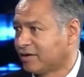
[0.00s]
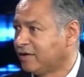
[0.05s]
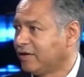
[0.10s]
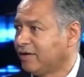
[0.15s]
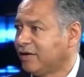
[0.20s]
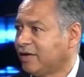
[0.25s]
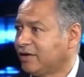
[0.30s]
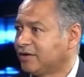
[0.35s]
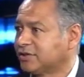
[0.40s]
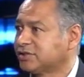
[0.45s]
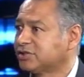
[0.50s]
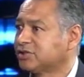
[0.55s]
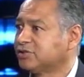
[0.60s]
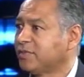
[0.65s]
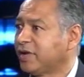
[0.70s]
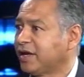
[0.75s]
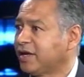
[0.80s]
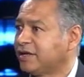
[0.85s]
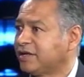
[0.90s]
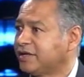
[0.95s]
just to
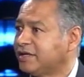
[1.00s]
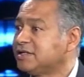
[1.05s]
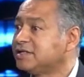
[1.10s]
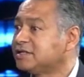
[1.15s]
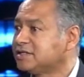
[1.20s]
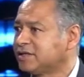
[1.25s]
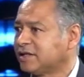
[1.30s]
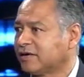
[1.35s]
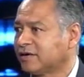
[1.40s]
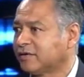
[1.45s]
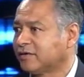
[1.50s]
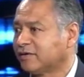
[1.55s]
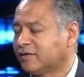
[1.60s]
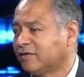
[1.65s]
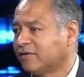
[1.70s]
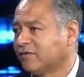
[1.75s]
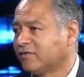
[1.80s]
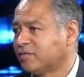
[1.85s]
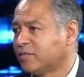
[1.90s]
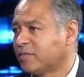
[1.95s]
make it easier
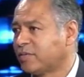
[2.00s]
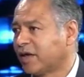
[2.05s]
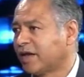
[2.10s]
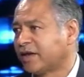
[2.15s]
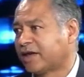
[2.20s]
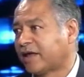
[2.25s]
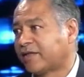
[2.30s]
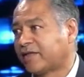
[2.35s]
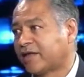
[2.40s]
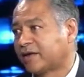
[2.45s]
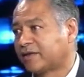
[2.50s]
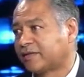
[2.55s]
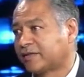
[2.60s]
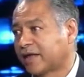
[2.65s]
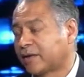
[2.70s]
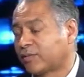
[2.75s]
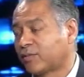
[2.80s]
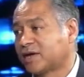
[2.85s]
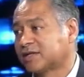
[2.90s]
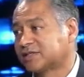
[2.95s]
for, and that
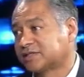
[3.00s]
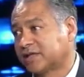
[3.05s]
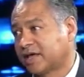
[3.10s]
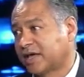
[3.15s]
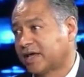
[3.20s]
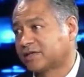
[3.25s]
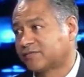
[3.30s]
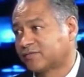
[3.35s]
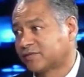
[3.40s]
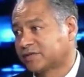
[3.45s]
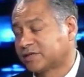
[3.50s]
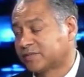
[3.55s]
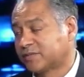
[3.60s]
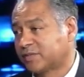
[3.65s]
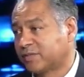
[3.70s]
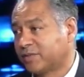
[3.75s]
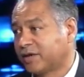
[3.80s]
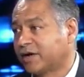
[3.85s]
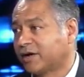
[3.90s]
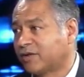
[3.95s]
was the case for some of the
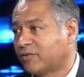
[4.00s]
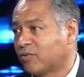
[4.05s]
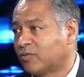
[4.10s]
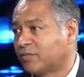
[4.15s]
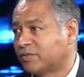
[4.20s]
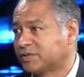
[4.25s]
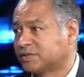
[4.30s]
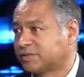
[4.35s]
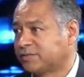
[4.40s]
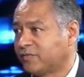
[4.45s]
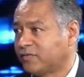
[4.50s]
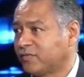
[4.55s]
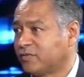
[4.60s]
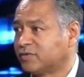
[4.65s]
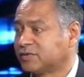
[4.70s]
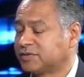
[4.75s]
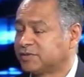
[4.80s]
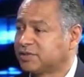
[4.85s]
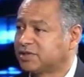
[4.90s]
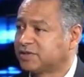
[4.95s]
bigger corporates before,
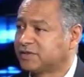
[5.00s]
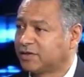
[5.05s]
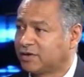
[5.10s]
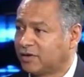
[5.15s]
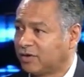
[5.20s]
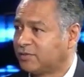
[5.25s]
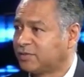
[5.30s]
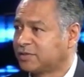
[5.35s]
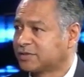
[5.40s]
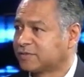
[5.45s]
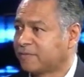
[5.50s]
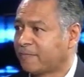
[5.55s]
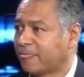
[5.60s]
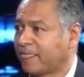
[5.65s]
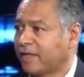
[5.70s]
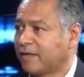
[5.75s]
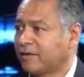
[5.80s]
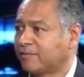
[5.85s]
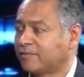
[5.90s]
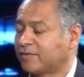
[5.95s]
especially the globals.
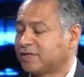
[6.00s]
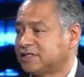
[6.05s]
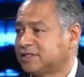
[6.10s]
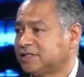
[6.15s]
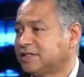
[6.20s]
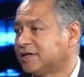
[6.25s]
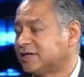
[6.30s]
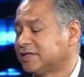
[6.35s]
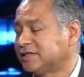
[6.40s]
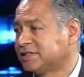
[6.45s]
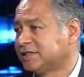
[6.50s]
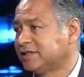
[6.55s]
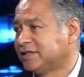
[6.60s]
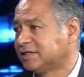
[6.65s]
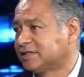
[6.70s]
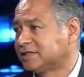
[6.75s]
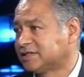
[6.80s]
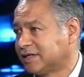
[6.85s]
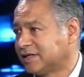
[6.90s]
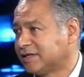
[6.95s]
But it's increasingly the
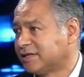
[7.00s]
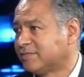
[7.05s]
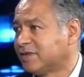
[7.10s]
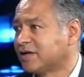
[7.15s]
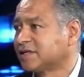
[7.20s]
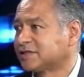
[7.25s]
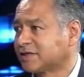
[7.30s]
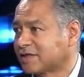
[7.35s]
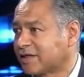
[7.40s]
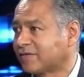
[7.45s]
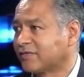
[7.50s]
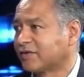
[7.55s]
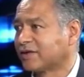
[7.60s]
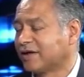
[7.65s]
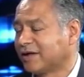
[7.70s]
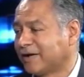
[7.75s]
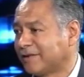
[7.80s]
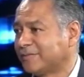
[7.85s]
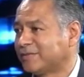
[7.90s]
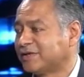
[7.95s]
trend among South African
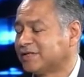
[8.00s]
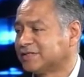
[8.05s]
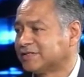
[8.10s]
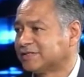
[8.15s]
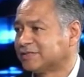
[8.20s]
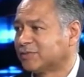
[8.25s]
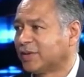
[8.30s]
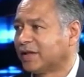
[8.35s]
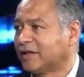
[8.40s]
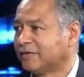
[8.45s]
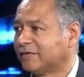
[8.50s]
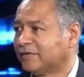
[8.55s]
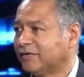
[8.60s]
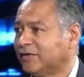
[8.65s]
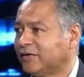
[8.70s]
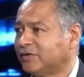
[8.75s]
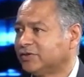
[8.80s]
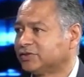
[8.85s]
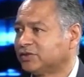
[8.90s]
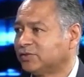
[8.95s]
companies as well.
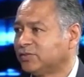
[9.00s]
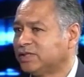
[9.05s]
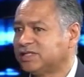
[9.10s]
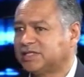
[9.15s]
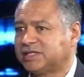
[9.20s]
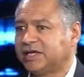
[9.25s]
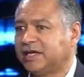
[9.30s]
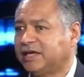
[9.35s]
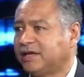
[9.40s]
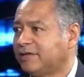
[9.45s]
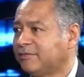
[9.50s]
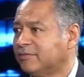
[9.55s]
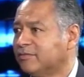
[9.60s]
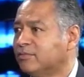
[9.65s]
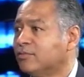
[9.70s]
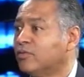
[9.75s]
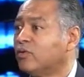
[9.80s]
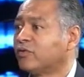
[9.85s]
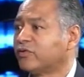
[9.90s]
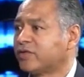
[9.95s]
So we're seeing
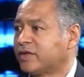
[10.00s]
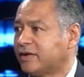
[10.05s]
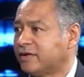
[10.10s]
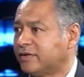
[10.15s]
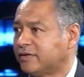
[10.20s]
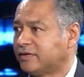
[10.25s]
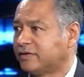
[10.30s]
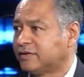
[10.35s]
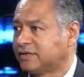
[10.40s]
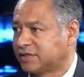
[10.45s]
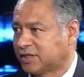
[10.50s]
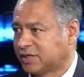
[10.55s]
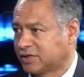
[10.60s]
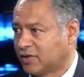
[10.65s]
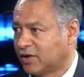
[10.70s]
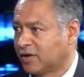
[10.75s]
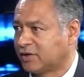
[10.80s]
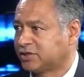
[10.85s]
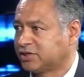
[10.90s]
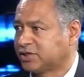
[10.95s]
more than
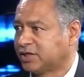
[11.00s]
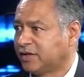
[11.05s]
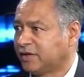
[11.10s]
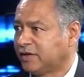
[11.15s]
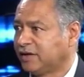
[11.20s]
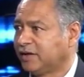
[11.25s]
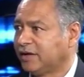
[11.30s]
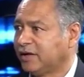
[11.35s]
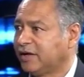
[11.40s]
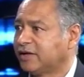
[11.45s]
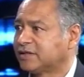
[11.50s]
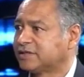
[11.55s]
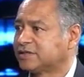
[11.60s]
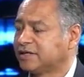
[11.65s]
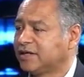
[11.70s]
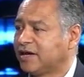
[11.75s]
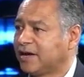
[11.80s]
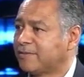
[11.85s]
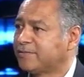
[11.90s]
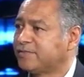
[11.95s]
technology. It's
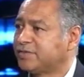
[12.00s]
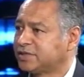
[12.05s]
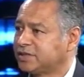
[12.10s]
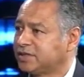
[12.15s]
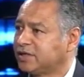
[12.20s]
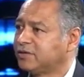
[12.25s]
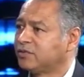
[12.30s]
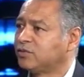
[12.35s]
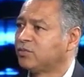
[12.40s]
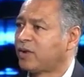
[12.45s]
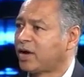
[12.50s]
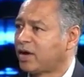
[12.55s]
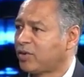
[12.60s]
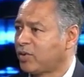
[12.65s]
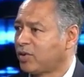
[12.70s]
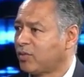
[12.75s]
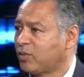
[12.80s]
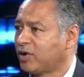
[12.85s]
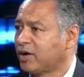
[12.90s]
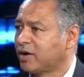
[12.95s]
encompassing the way we
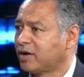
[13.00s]
work,